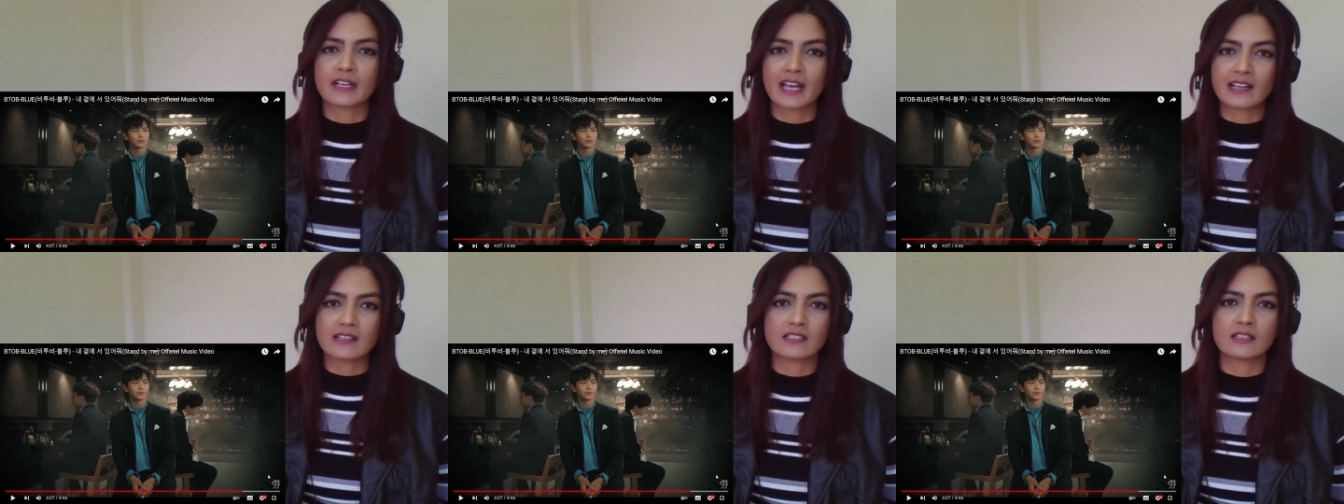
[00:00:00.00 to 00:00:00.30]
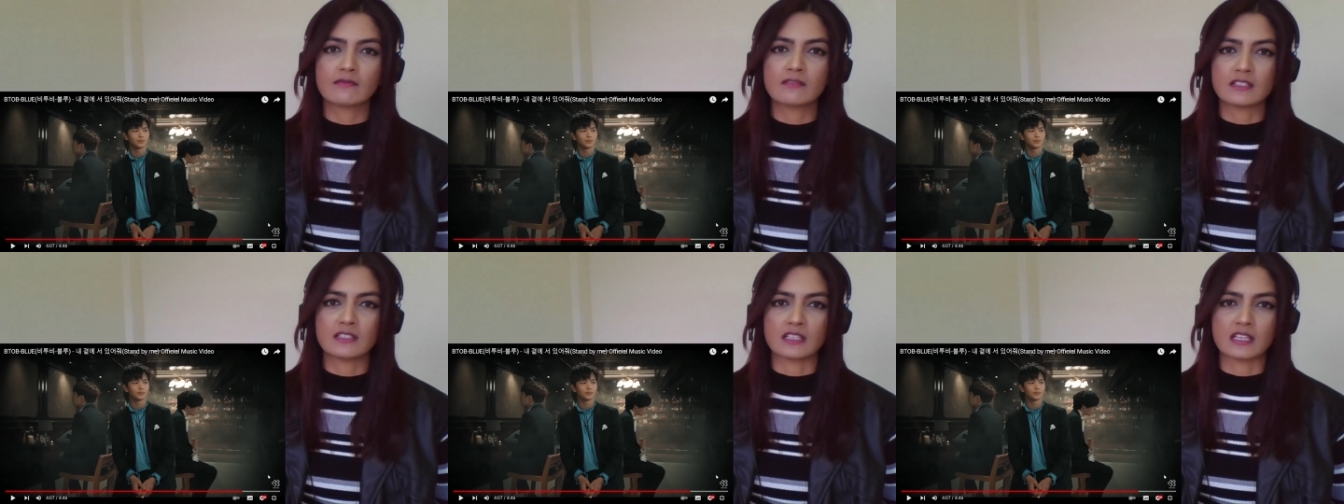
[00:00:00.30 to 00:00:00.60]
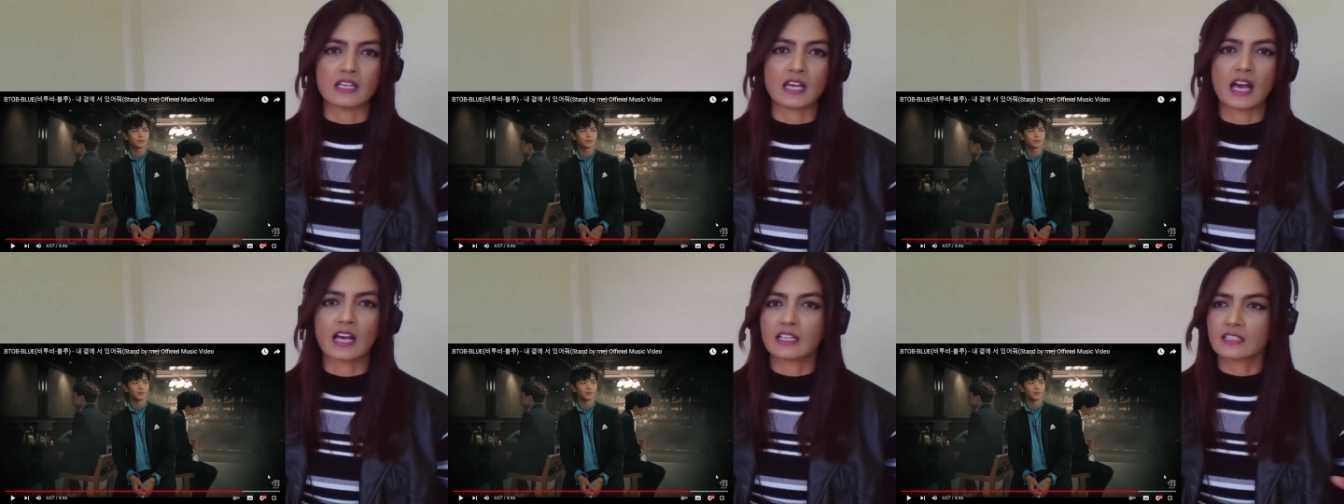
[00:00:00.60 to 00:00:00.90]
The
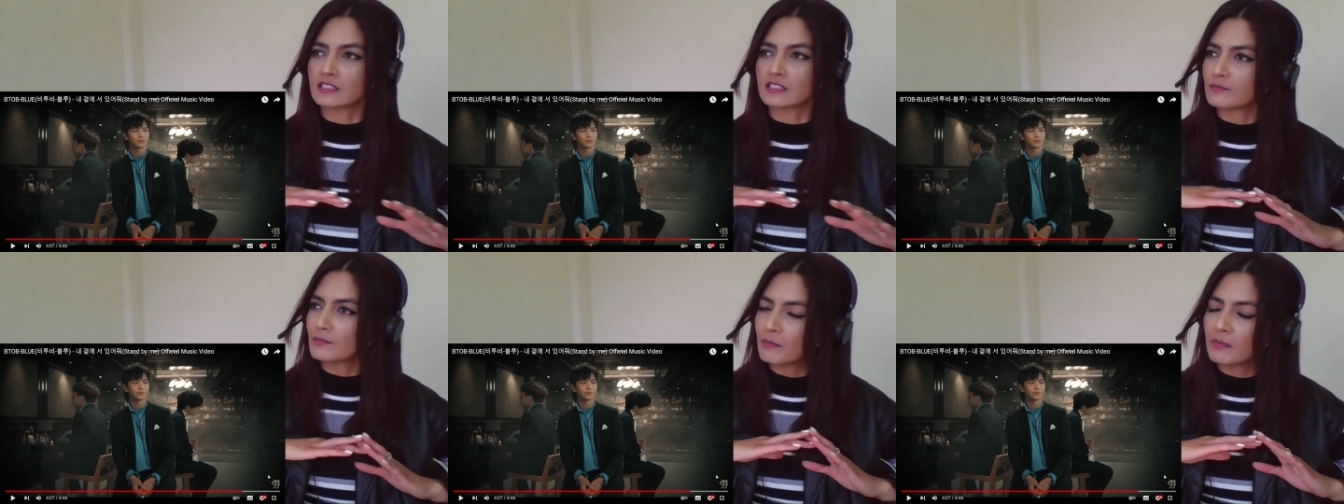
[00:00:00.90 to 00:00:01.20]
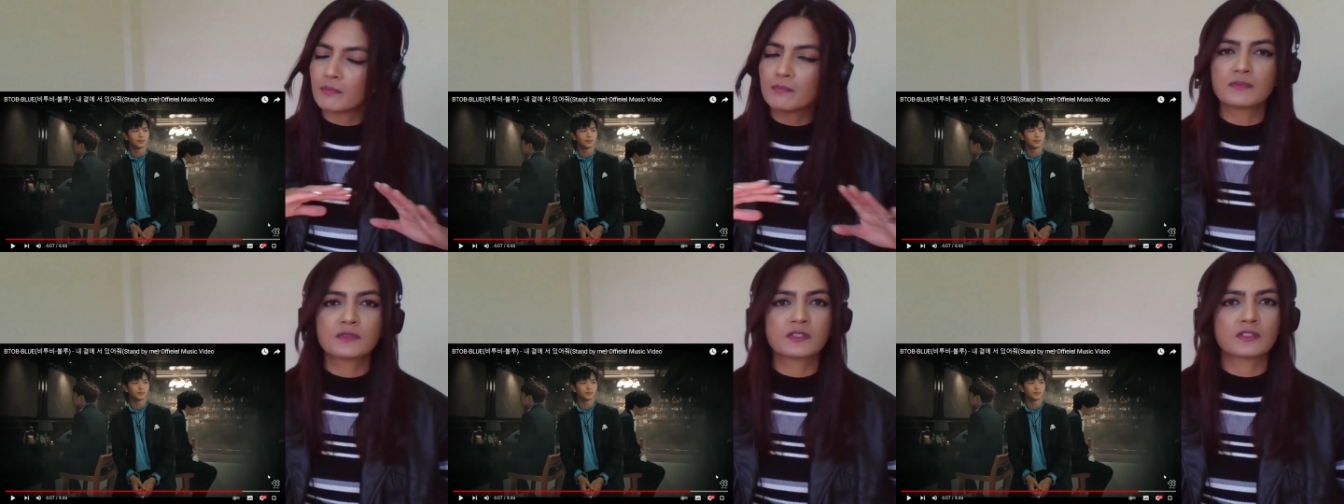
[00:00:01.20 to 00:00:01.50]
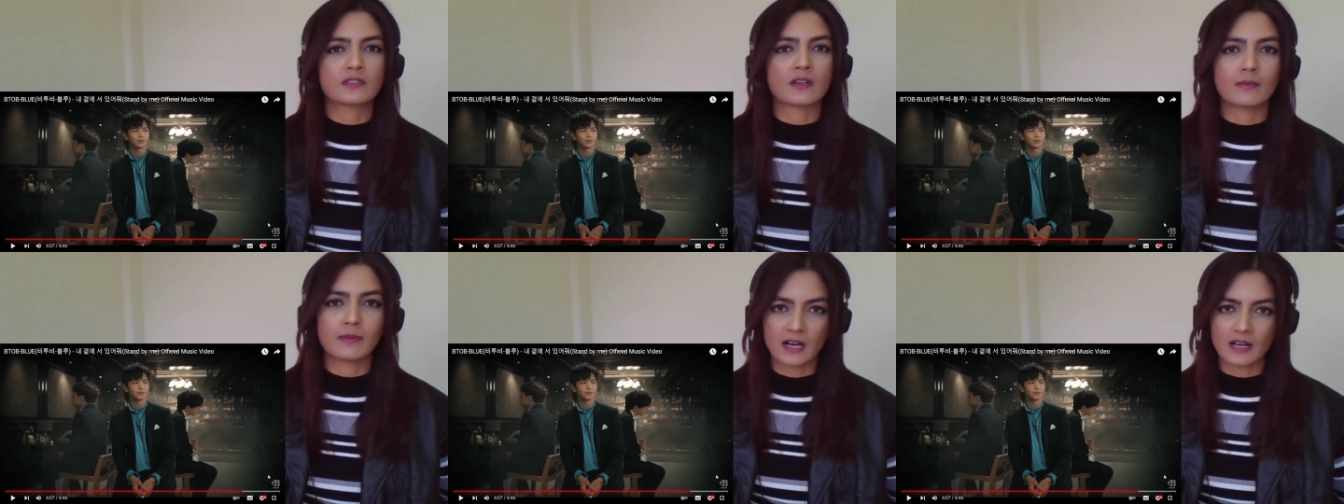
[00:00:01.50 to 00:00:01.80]
creativity has
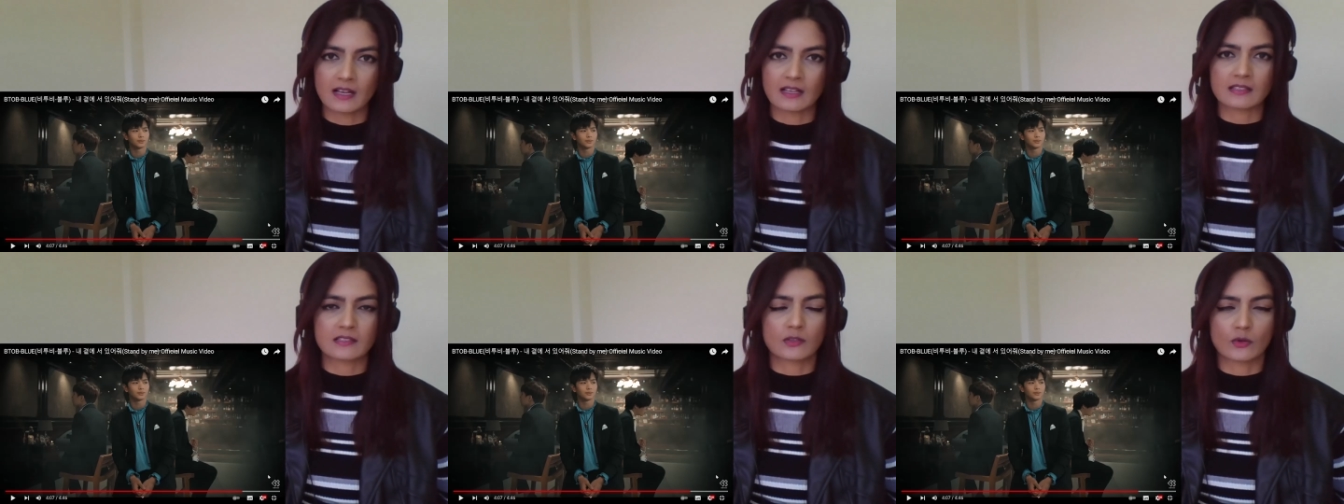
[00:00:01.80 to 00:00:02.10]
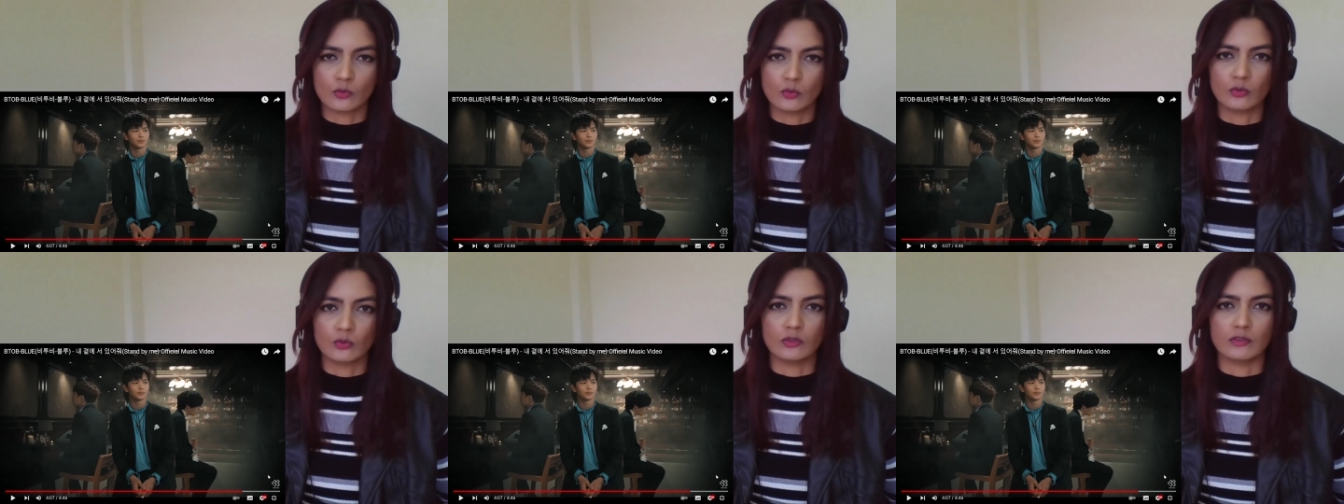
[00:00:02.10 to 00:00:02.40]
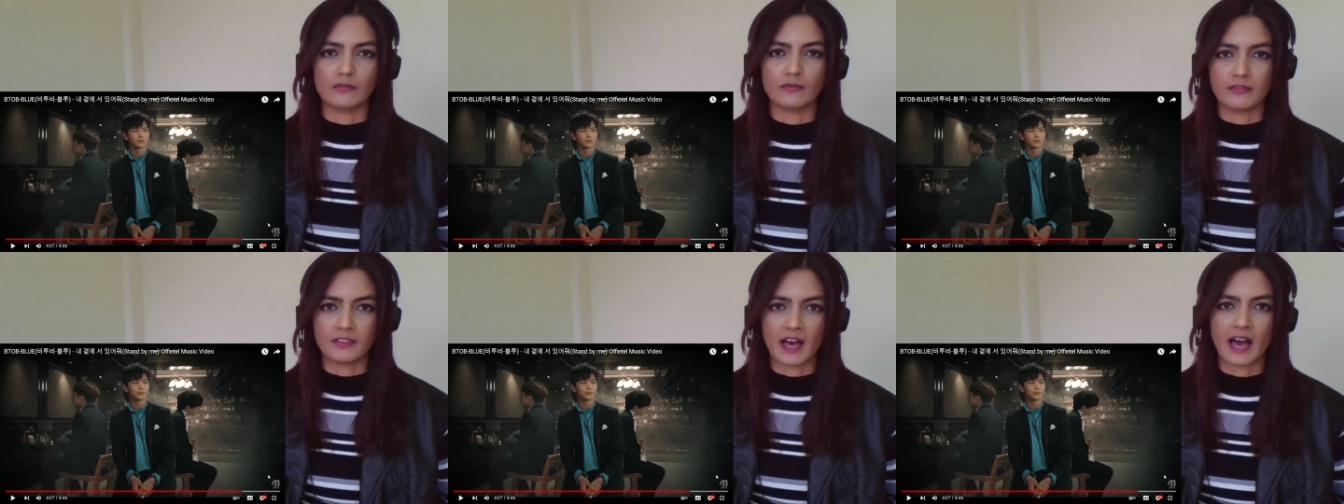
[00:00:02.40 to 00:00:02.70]

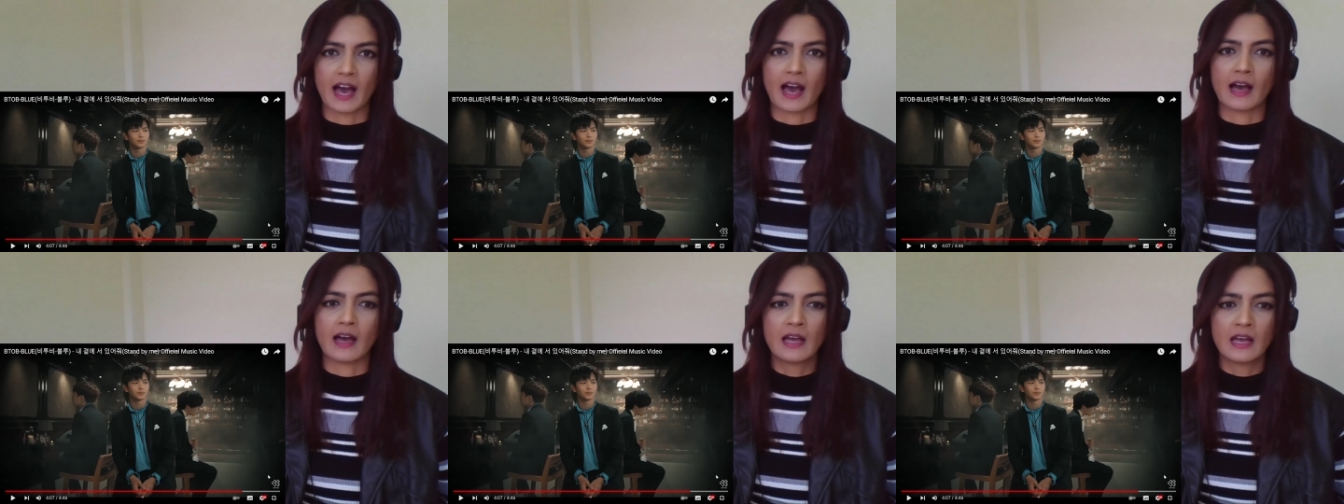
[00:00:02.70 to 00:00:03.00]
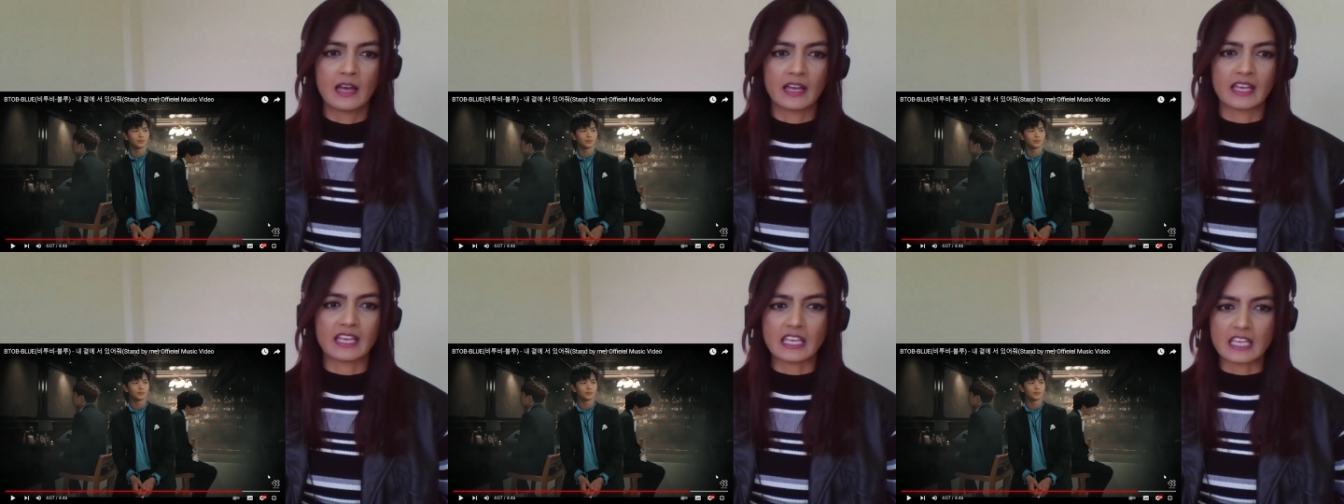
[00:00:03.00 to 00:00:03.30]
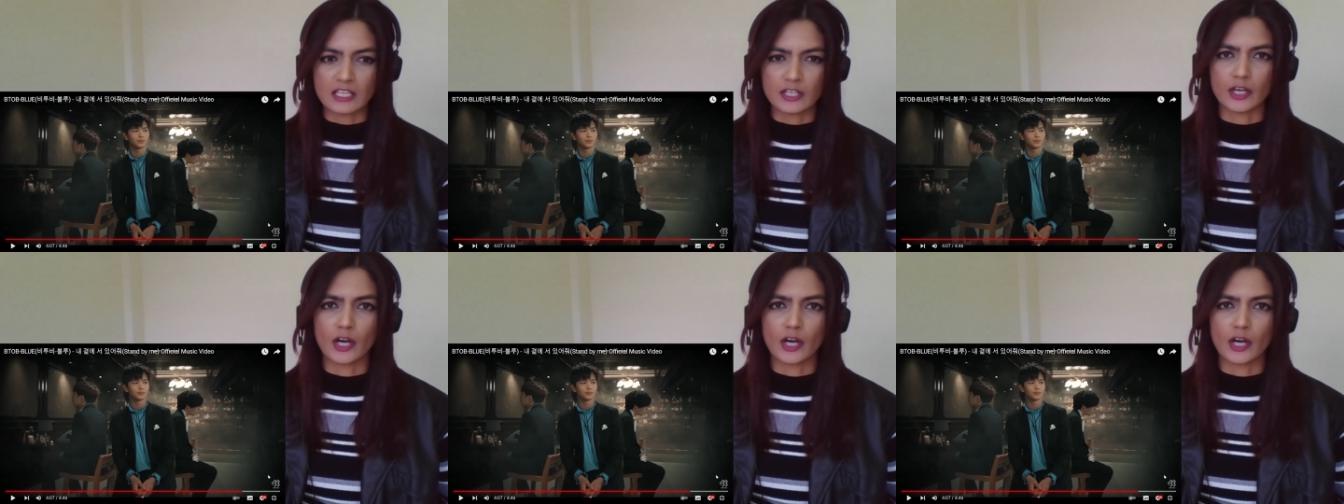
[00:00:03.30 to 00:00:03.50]
surpassed all of that